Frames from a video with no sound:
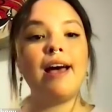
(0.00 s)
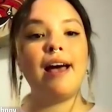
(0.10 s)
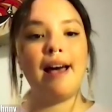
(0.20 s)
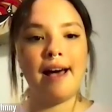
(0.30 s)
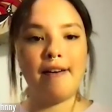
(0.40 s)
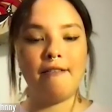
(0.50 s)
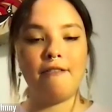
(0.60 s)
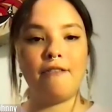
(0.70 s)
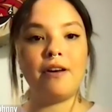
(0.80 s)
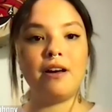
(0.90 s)
have
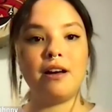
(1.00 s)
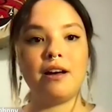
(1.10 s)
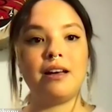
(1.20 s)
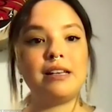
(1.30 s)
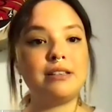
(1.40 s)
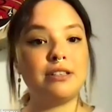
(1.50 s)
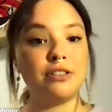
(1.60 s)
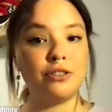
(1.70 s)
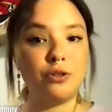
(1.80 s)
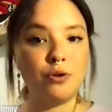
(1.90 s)

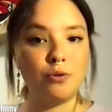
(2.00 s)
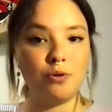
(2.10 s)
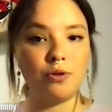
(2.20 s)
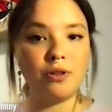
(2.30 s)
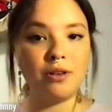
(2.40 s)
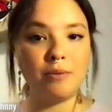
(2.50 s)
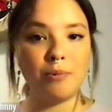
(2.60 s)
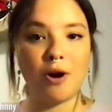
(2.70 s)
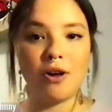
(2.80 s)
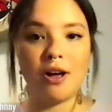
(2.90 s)
Indigenous youth
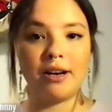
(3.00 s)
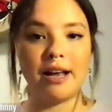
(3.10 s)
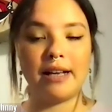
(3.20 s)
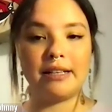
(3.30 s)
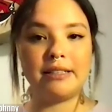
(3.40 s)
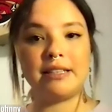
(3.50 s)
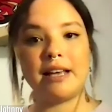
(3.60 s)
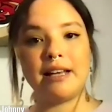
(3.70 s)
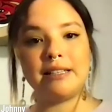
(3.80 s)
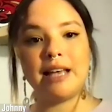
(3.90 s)
brought on as
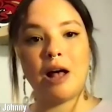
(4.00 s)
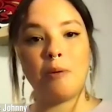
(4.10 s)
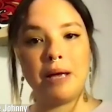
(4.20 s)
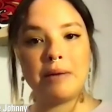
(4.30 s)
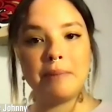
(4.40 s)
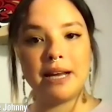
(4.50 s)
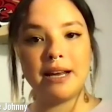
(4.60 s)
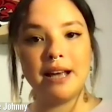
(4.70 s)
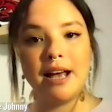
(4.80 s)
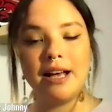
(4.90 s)
helping me.
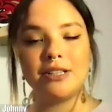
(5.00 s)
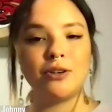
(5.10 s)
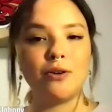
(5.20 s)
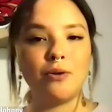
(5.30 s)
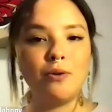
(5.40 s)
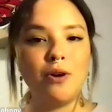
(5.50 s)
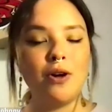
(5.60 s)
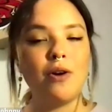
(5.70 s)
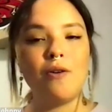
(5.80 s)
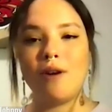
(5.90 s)
So
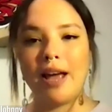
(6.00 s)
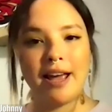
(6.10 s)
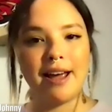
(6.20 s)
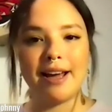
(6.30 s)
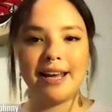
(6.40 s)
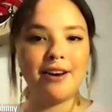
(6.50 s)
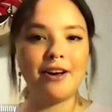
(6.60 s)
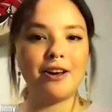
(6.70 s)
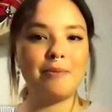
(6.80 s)
I cannot